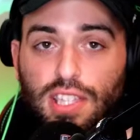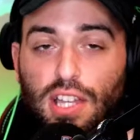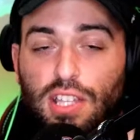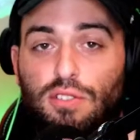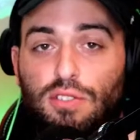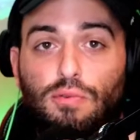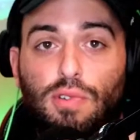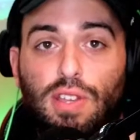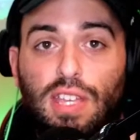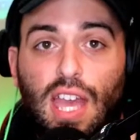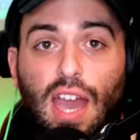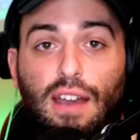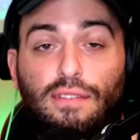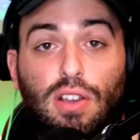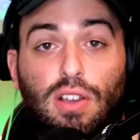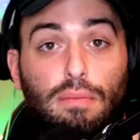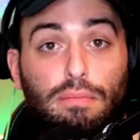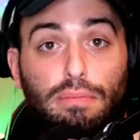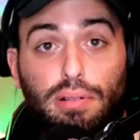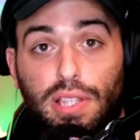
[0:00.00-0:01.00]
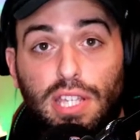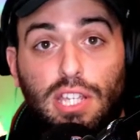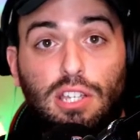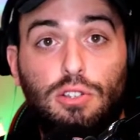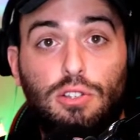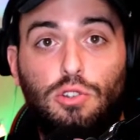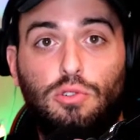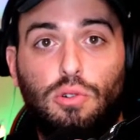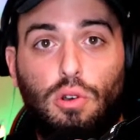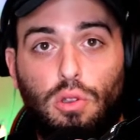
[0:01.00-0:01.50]
doesn't really have complete
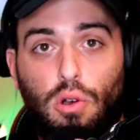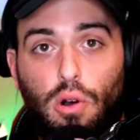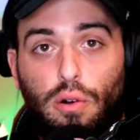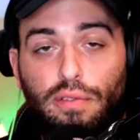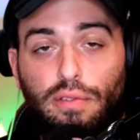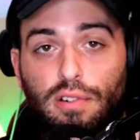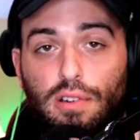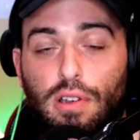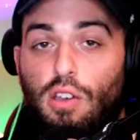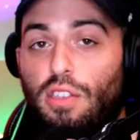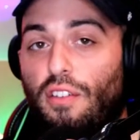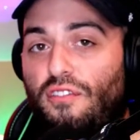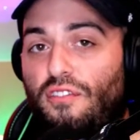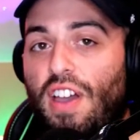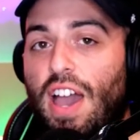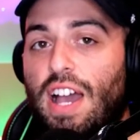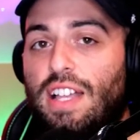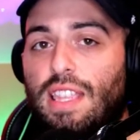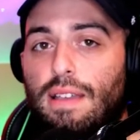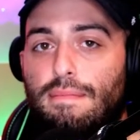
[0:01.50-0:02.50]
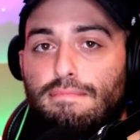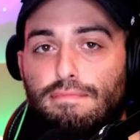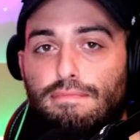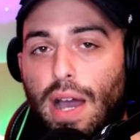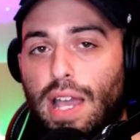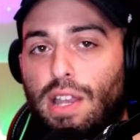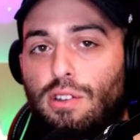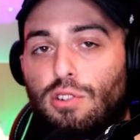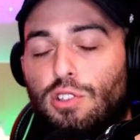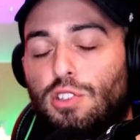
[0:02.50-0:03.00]
control over are the fact that
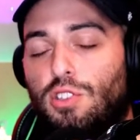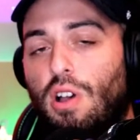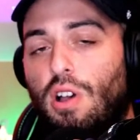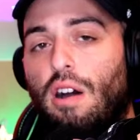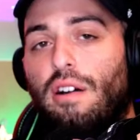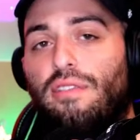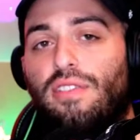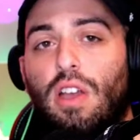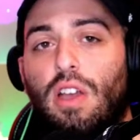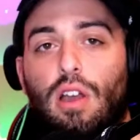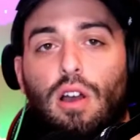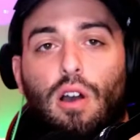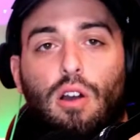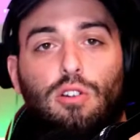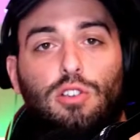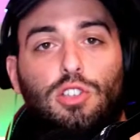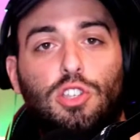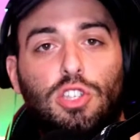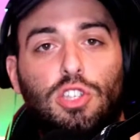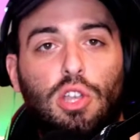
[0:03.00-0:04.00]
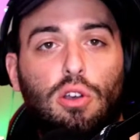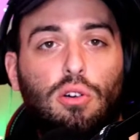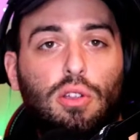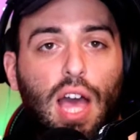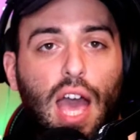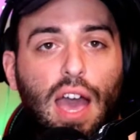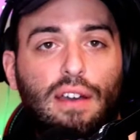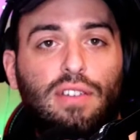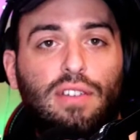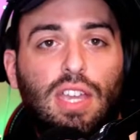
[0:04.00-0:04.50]
Microsoft are still
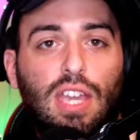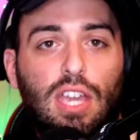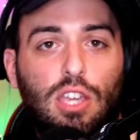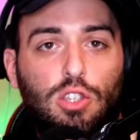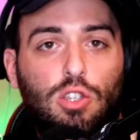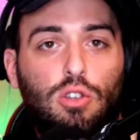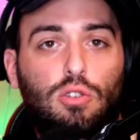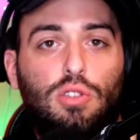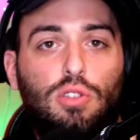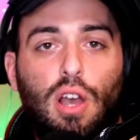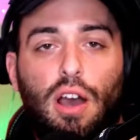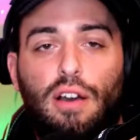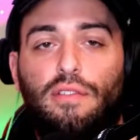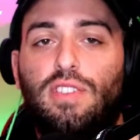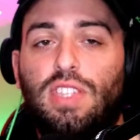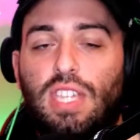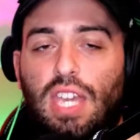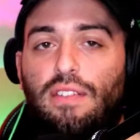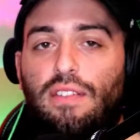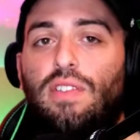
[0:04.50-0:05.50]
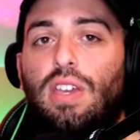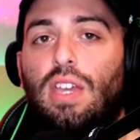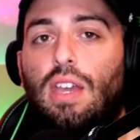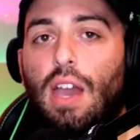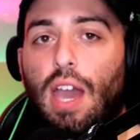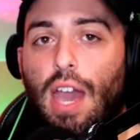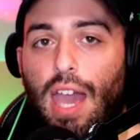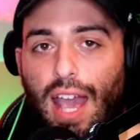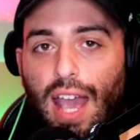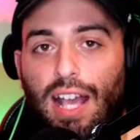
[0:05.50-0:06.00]
having issues of giving
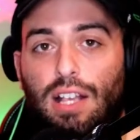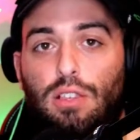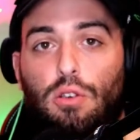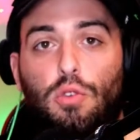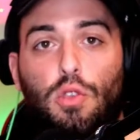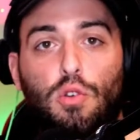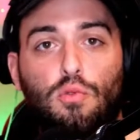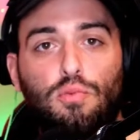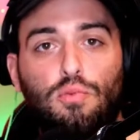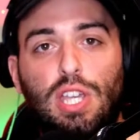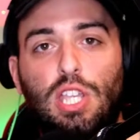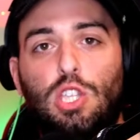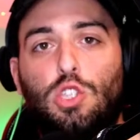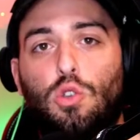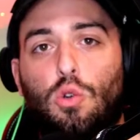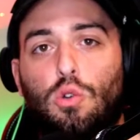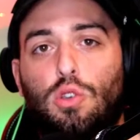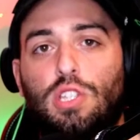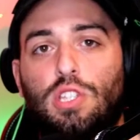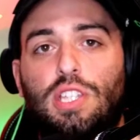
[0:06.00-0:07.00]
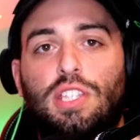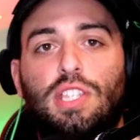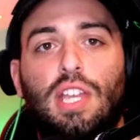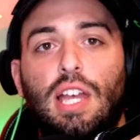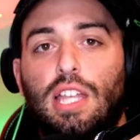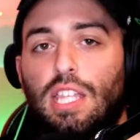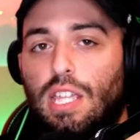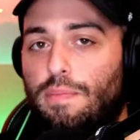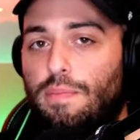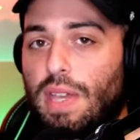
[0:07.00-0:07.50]
Halo the resources
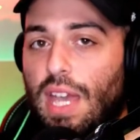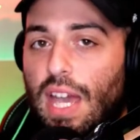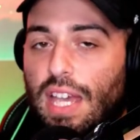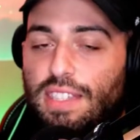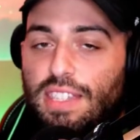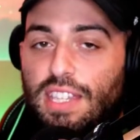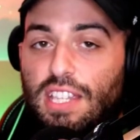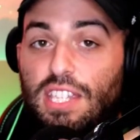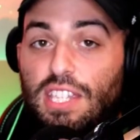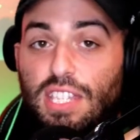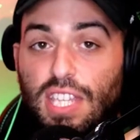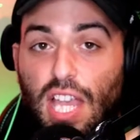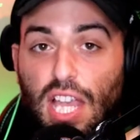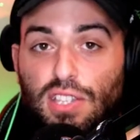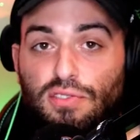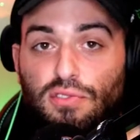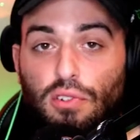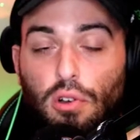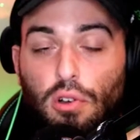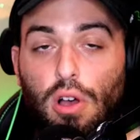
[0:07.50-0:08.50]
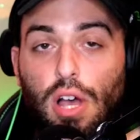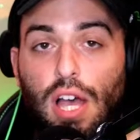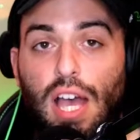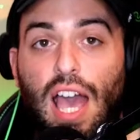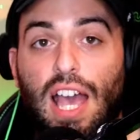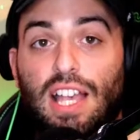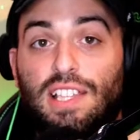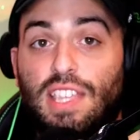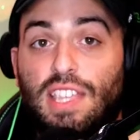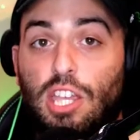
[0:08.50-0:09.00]
to be as successful
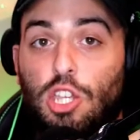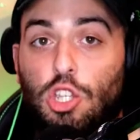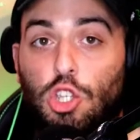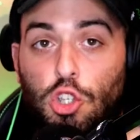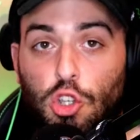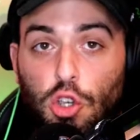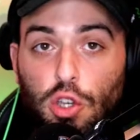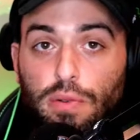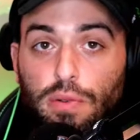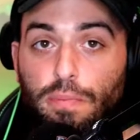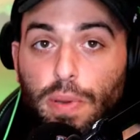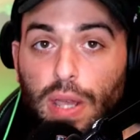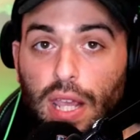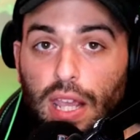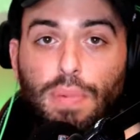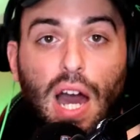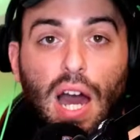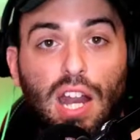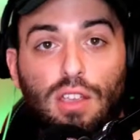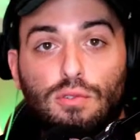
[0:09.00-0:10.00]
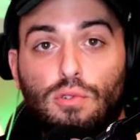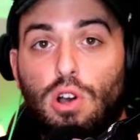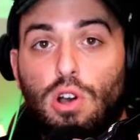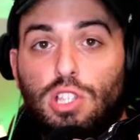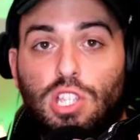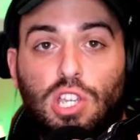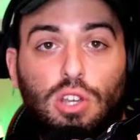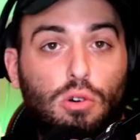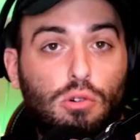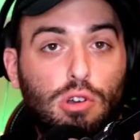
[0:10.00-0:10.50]
as they should be. Bonnie
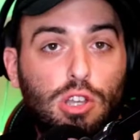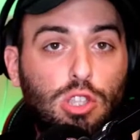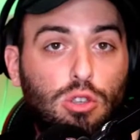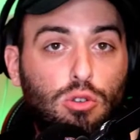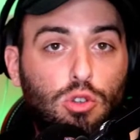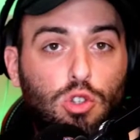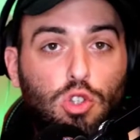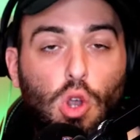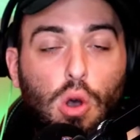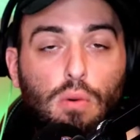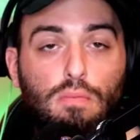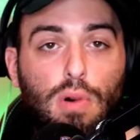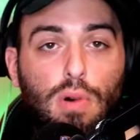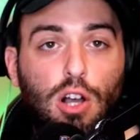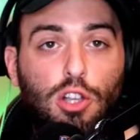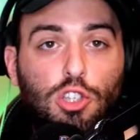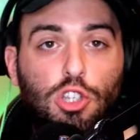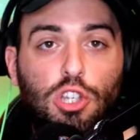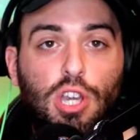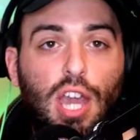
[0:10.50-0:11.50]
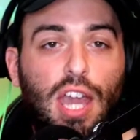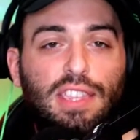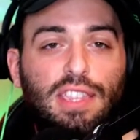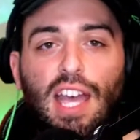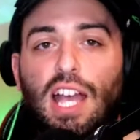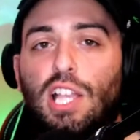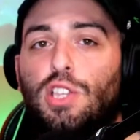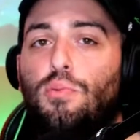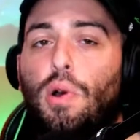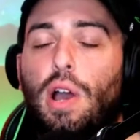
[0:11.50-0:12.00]
Ross can only do so much, and
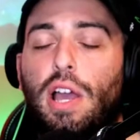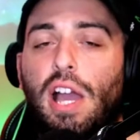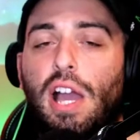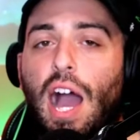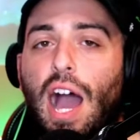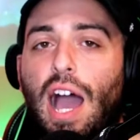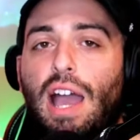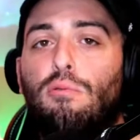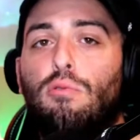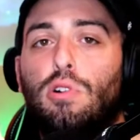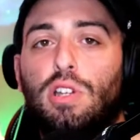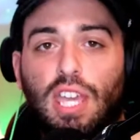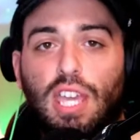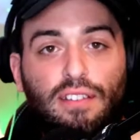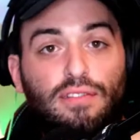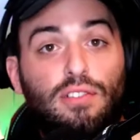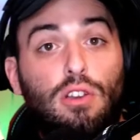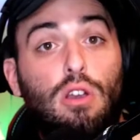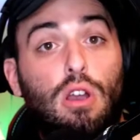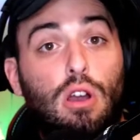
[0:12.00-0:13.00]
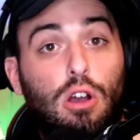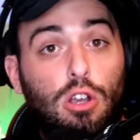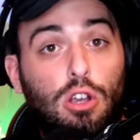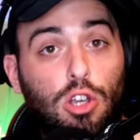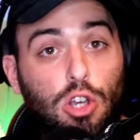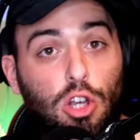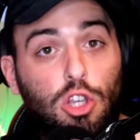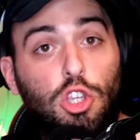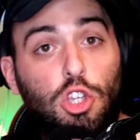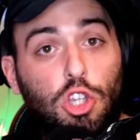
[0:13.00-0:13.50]
that's why I will give her a
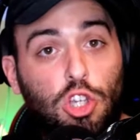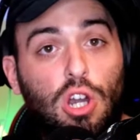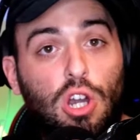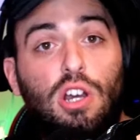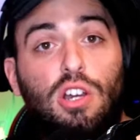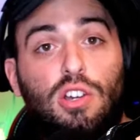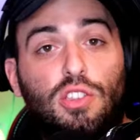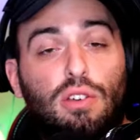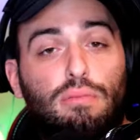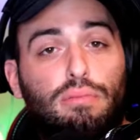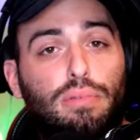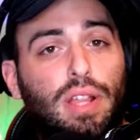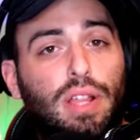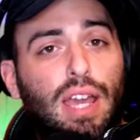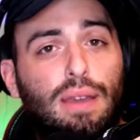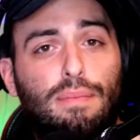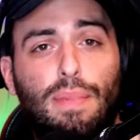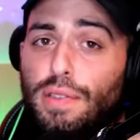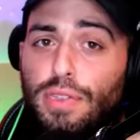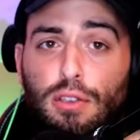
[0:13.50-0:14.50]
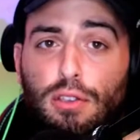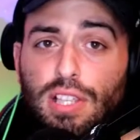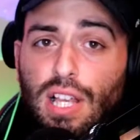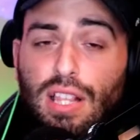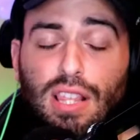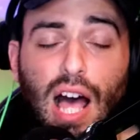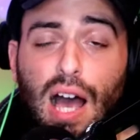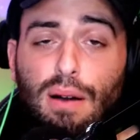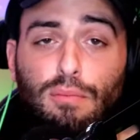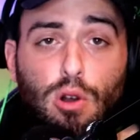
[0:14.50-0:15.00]
good chunk of the blame, but there's a
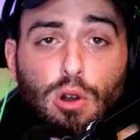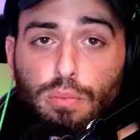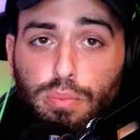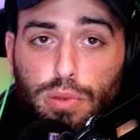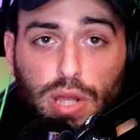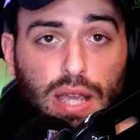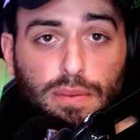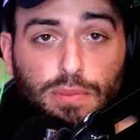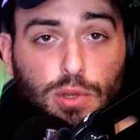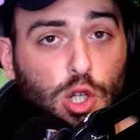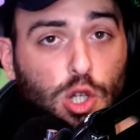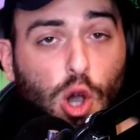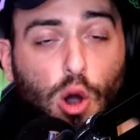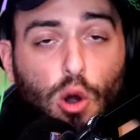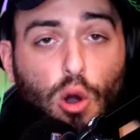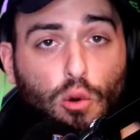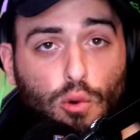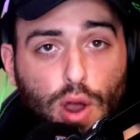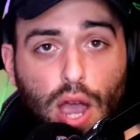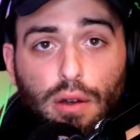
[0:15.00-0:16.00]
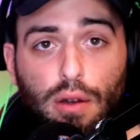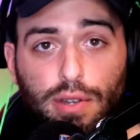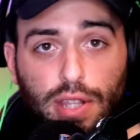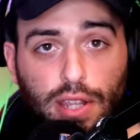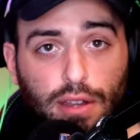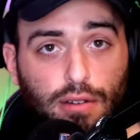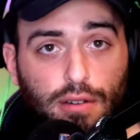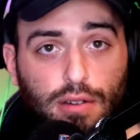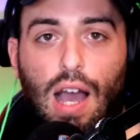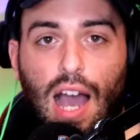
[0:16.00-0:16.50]
lot more blame to go around
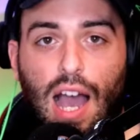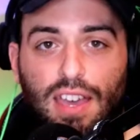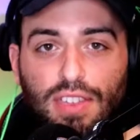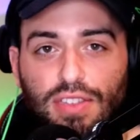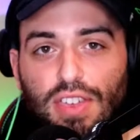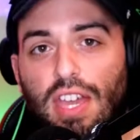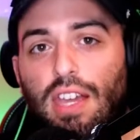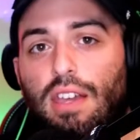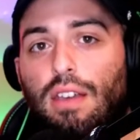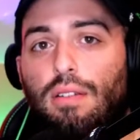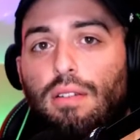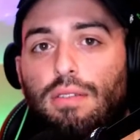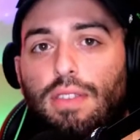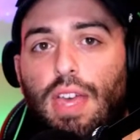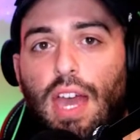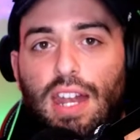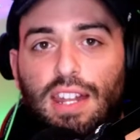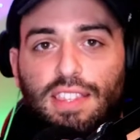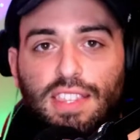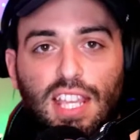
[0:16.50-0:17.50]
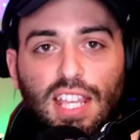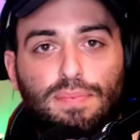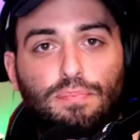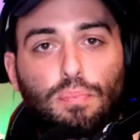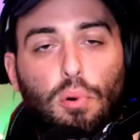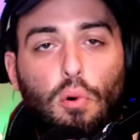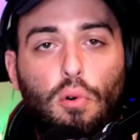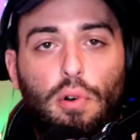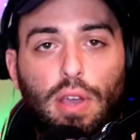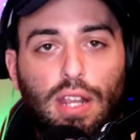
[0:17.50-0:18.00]
here. I think that at this
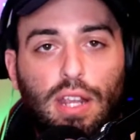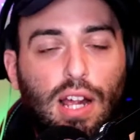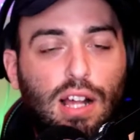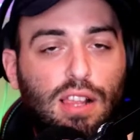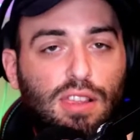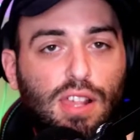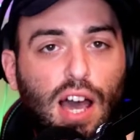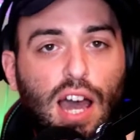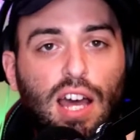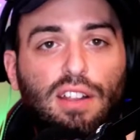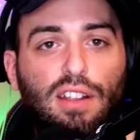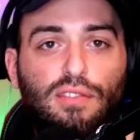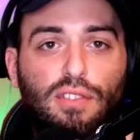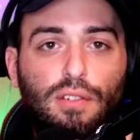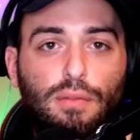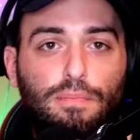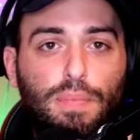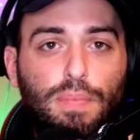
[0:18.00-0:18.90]
point, a lot of the